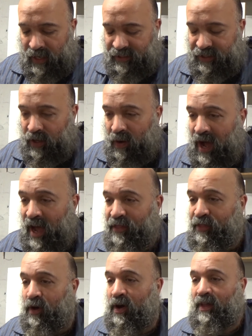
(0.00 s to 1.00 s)
So I
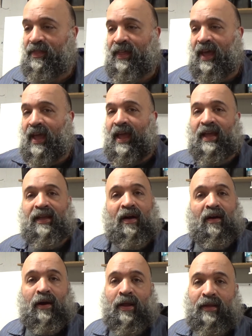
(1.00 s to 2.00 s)
thought that, hey,
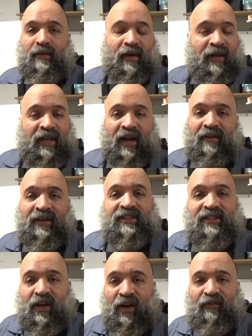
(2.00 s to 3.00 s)
alright,
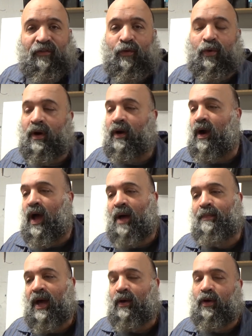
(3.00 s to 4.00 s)
gearing's done for.
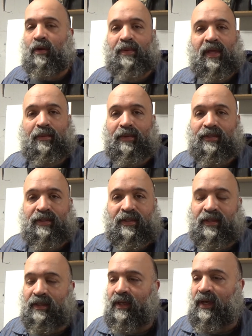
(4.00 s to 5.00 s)
I'm not going to be able
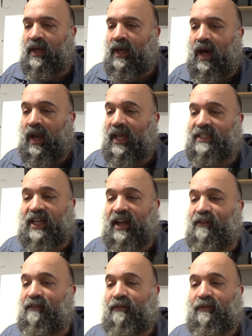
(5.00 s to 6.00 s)
to, unless I
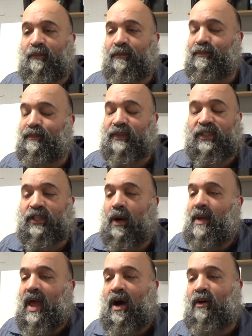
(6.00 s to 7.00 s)
can
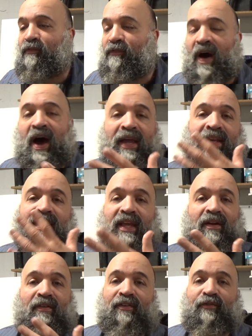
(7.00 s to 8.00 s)
somehow find
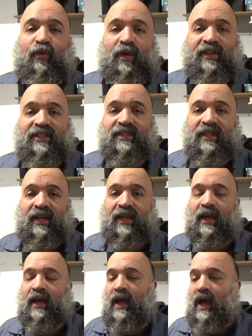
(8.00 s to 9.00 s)
gearing for this
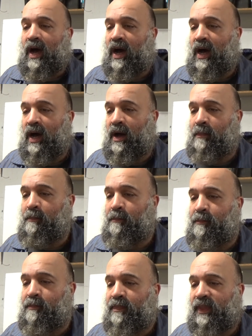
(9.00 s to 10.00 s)
thing,
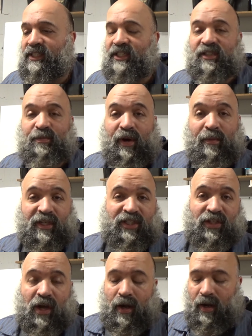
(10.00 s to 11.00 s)
this thing's pretty
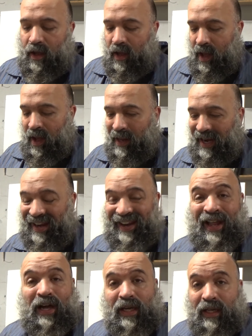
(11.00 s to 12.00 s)
much done.
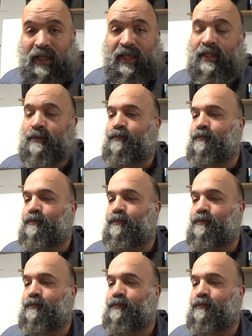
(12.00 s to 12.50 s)
Luckily,